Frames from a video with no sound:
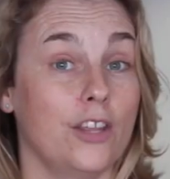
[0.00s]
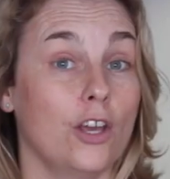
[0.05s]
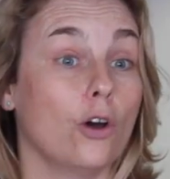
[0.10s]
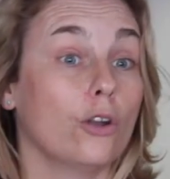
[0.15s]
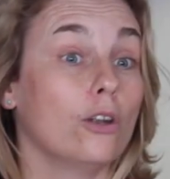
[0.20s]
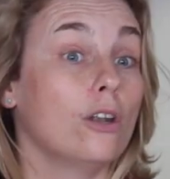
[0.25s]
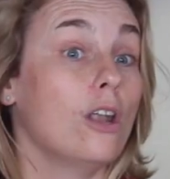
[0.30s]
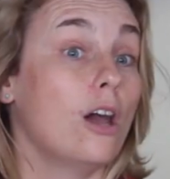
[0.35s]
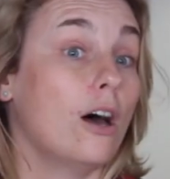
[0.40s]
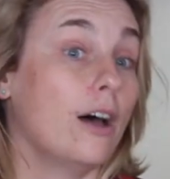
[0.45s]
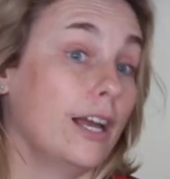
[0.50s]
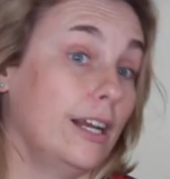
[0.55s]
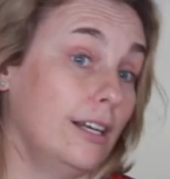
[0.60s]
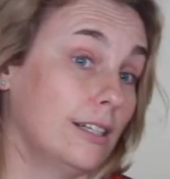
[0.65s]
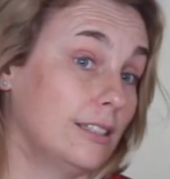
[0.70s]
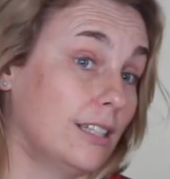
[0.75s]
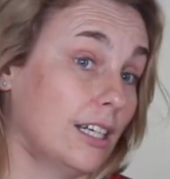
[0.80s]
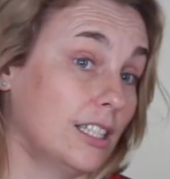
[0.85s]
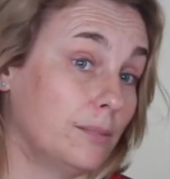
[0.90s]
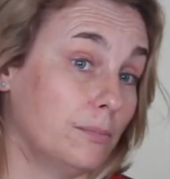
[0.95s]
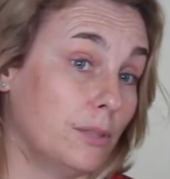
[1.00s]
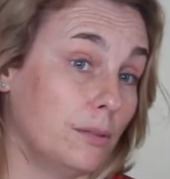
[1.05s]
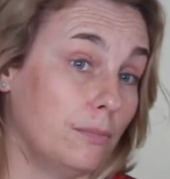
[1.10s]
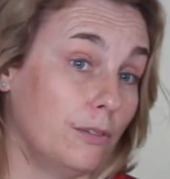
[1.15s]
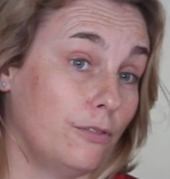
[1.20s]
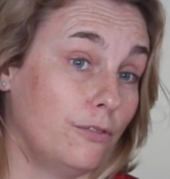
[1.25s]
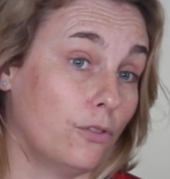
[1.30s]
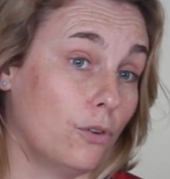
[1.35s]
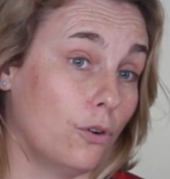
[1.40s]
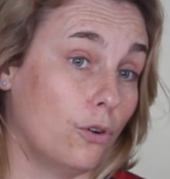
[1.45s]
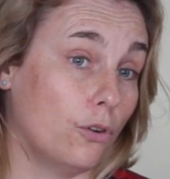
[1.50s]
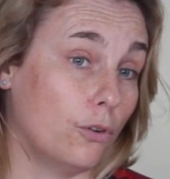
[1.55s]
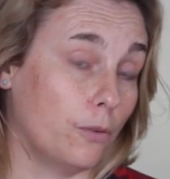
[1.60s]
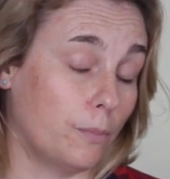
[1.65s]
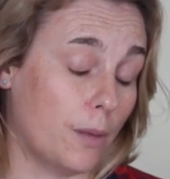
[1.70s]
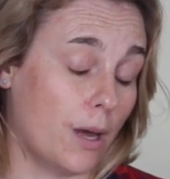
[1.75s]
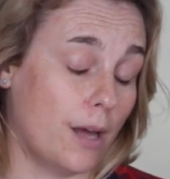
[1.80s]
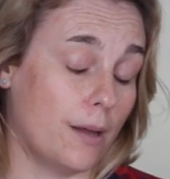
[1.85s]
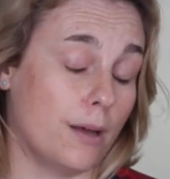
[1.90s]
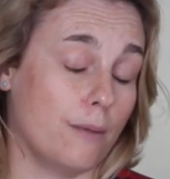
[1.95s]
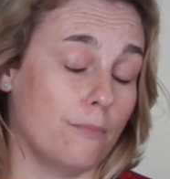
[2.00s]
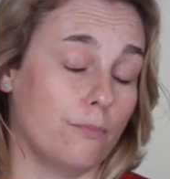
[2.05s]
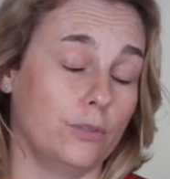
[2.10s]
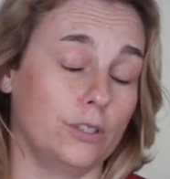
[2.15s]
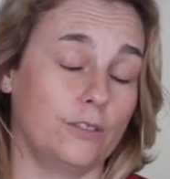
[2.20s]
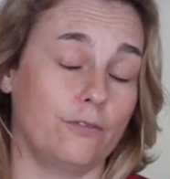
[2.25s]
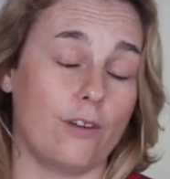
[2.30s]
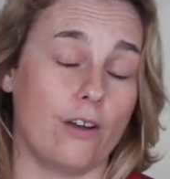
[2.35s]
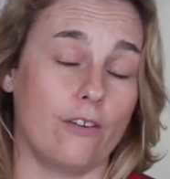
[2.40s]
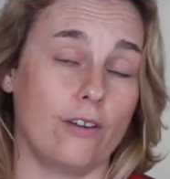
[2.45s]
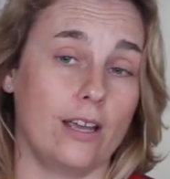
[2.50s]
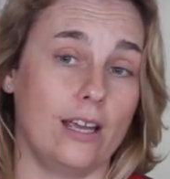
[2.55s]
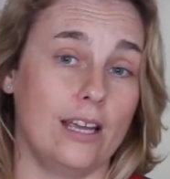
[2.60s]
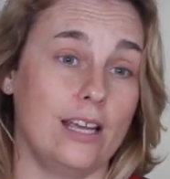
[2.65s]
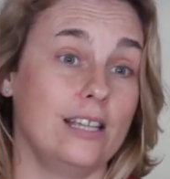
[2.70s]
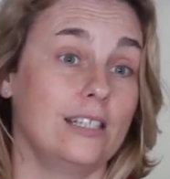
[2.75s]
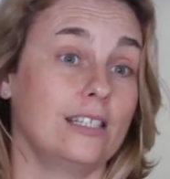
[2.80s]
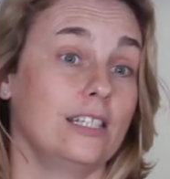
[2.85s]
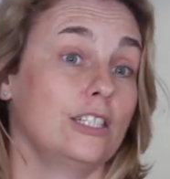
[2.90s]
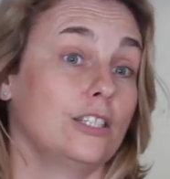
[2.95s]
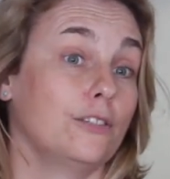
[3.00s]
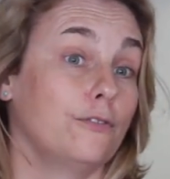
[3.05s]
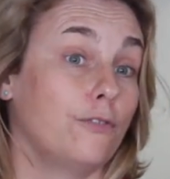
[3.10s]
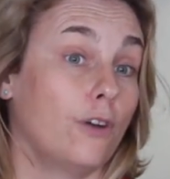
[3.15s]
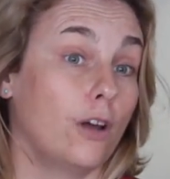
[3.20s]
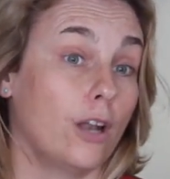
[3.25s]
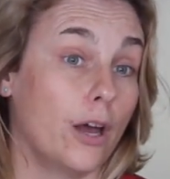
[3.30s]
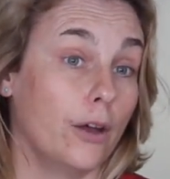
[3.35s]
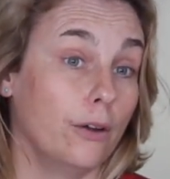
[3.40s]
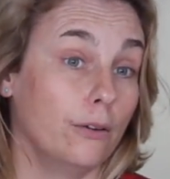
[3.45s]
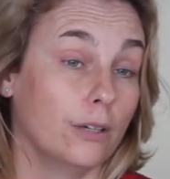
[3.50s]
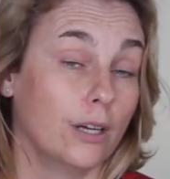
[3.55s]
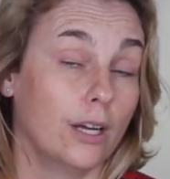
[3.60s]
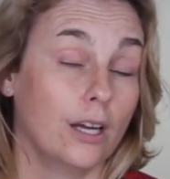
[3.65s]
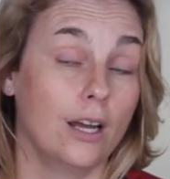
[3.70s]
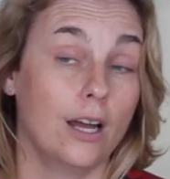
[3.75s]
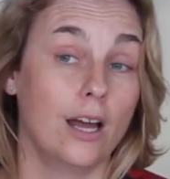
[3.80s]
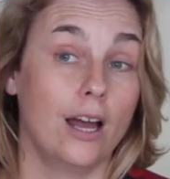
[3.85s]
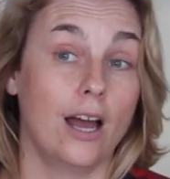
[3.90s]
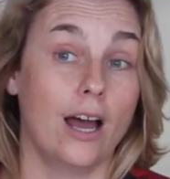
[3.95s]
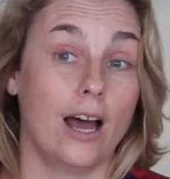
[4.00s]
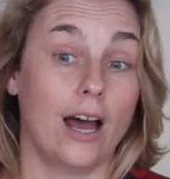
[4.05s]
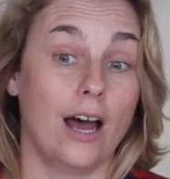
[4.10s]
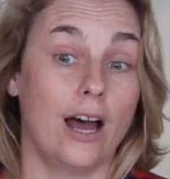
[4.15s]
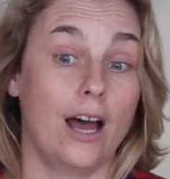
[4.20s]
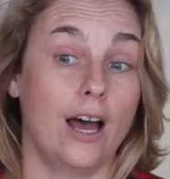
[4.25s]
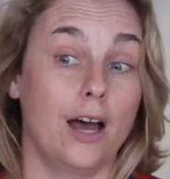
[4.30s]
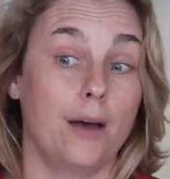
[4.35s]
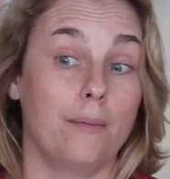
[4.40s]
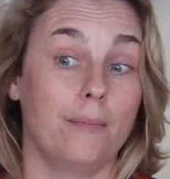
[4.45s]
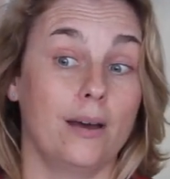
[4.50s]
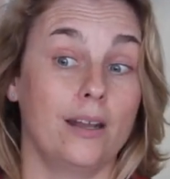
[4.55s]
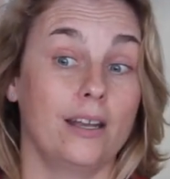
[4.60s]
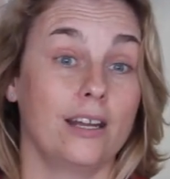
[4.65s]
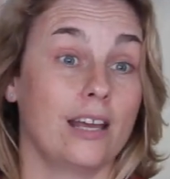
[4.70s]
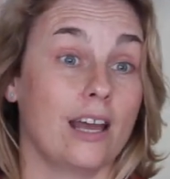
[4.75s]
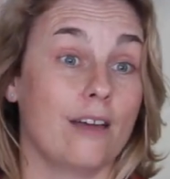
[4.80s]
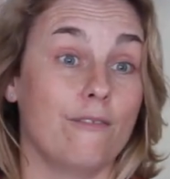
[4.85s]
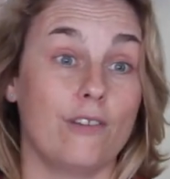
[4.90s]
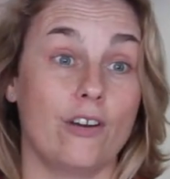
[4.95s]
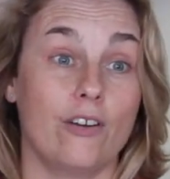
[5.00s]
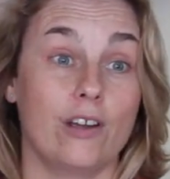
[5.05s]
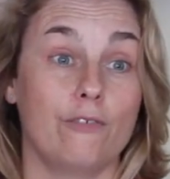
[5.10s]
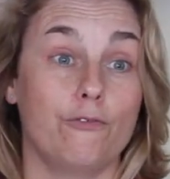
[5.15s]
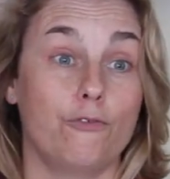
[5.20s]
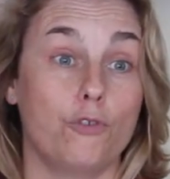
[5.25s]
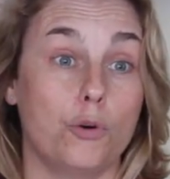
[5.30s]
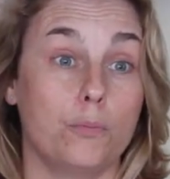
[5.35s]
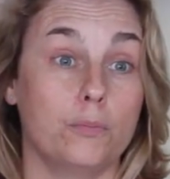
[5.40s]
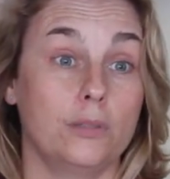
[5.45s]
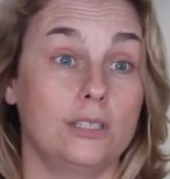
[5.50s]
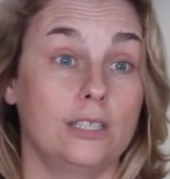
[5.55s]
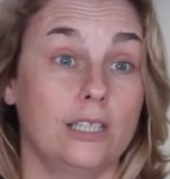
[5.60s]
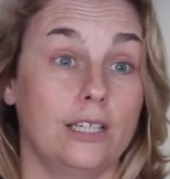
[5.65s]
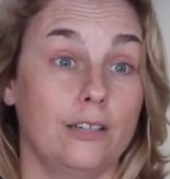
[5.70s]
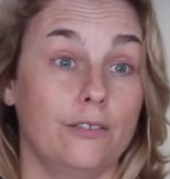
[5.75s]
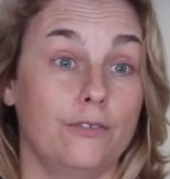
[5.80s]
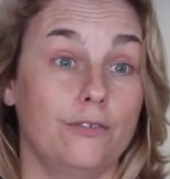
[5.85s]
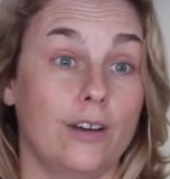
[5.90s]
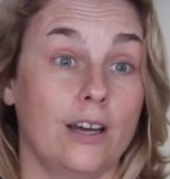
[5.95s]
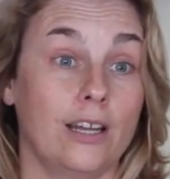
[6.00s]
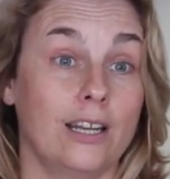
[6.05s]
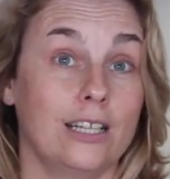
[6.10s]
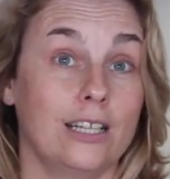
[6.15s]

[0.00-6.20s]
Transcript: The online assessment before was very easy to follow, and again, very informative, and